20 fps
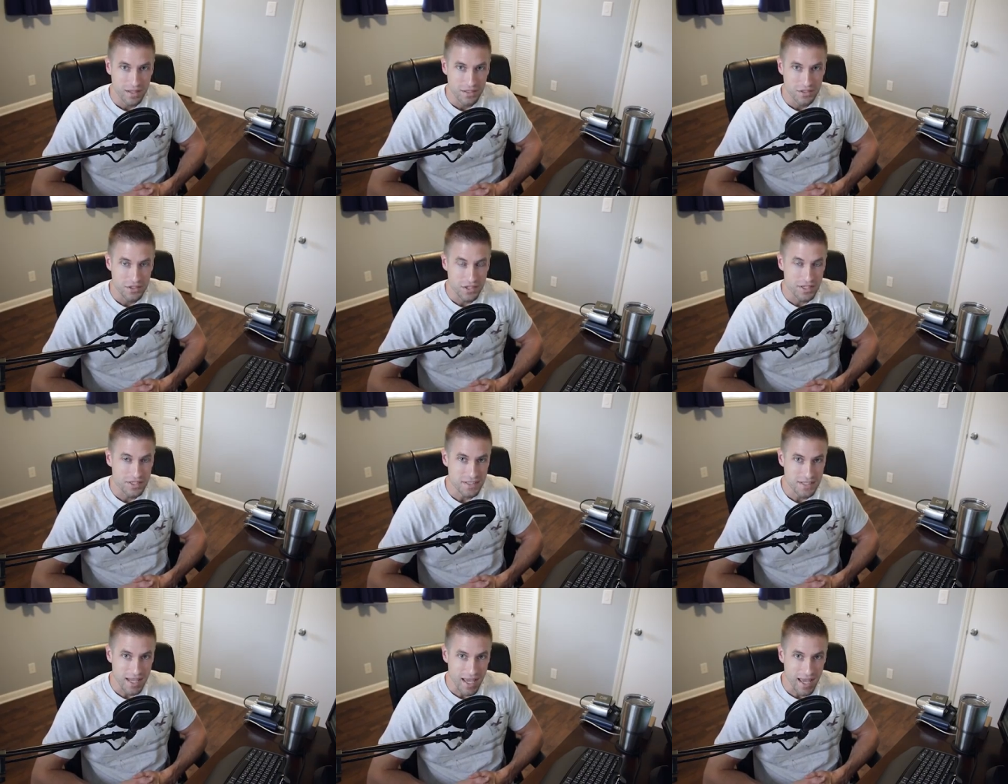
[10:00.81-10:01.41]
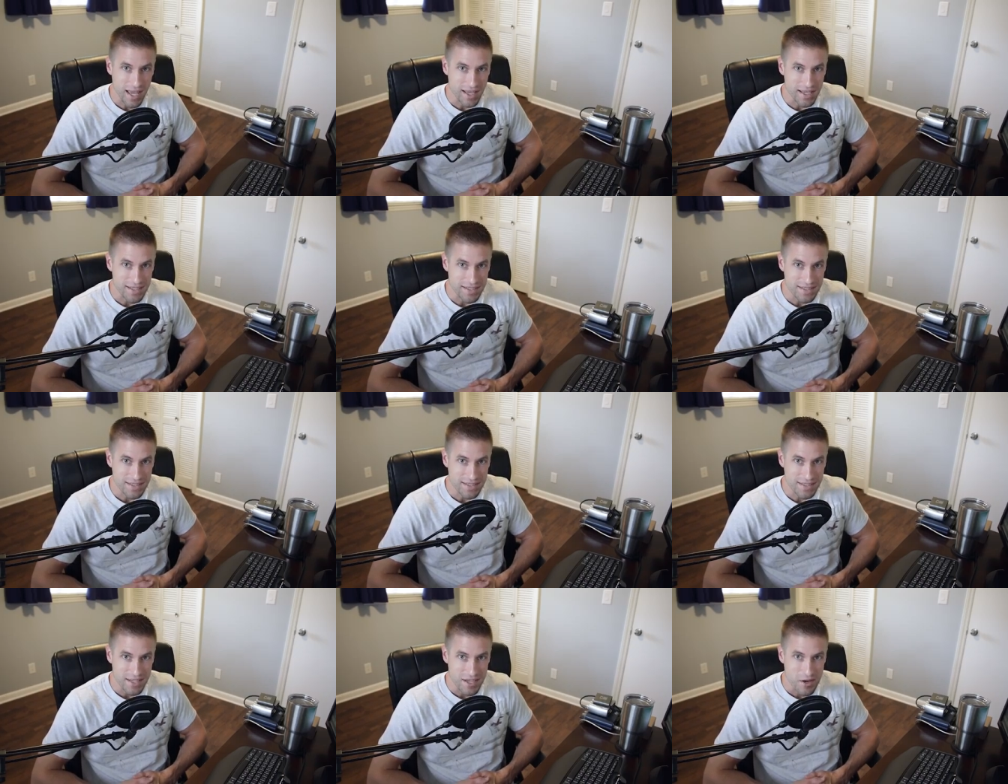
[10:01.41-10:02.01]
Just
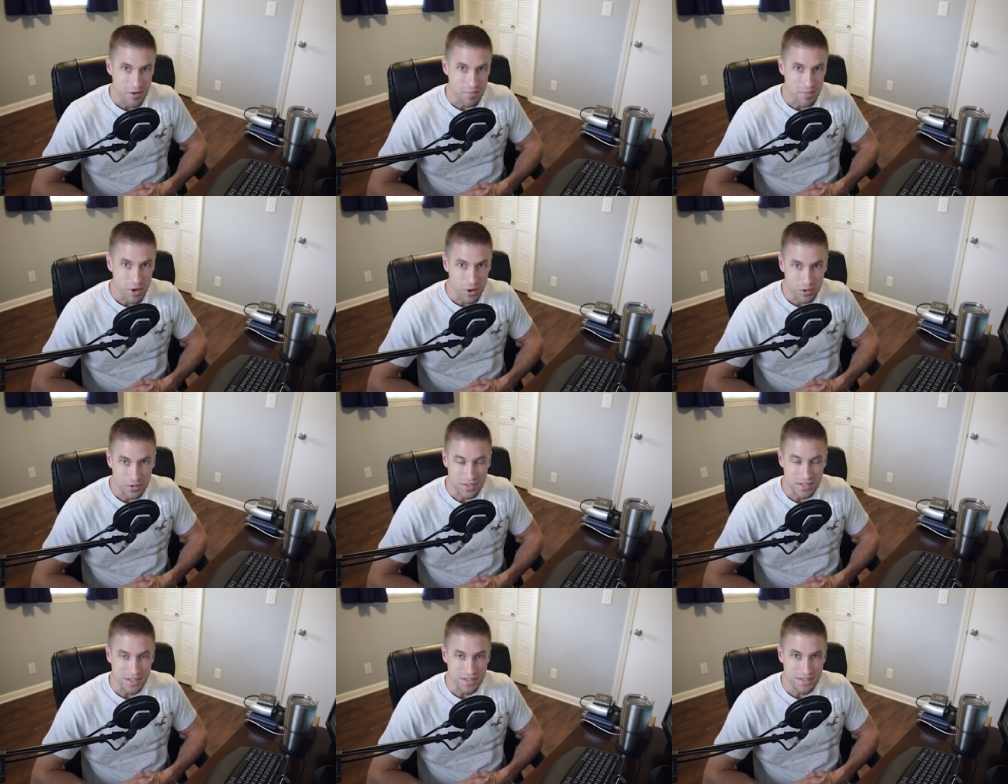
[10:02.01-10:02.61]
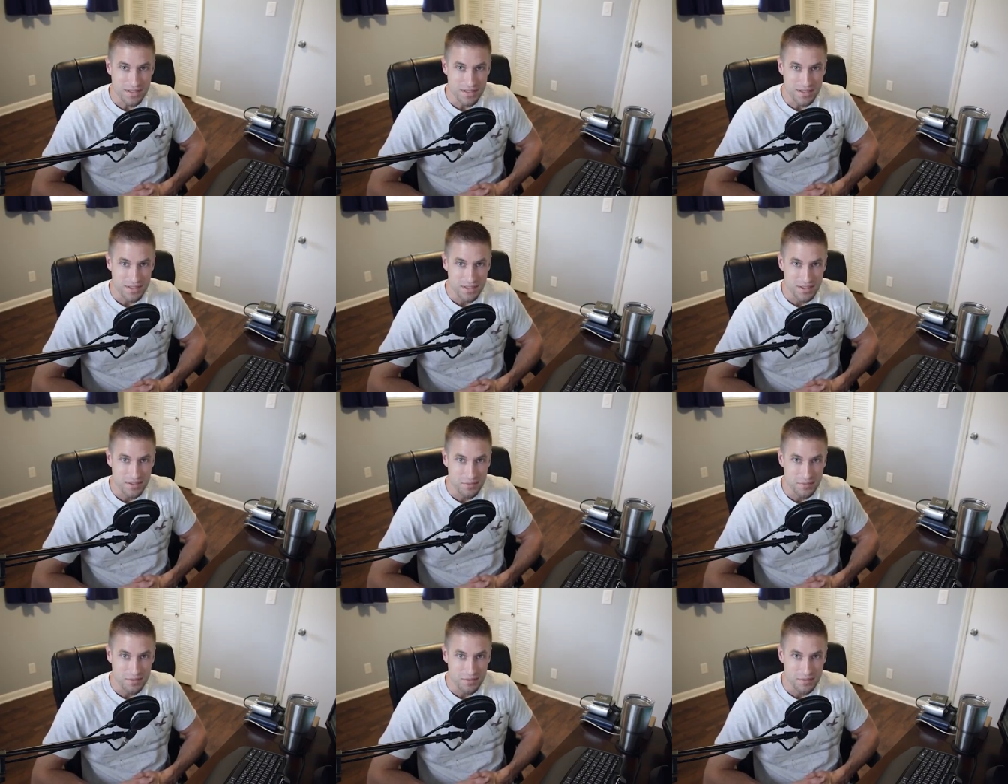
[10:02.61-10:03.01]
as Moses